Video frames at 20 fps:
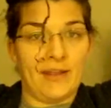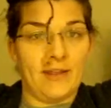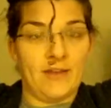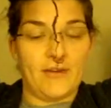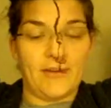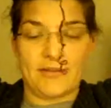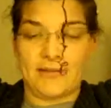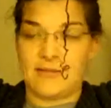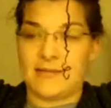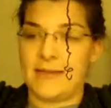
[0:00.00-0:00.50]
you
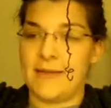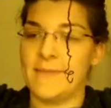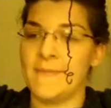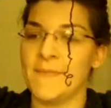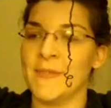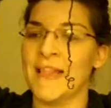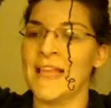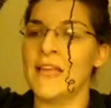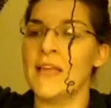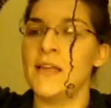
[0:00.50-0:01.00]
can see.
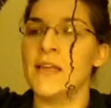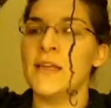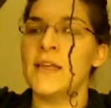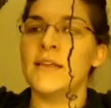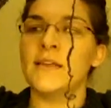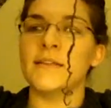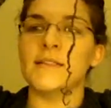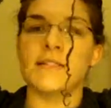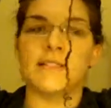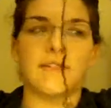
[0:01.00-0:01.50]

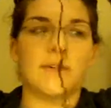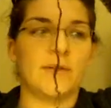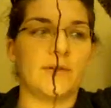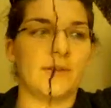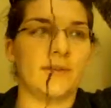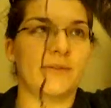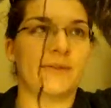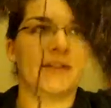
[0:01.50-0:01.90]
So I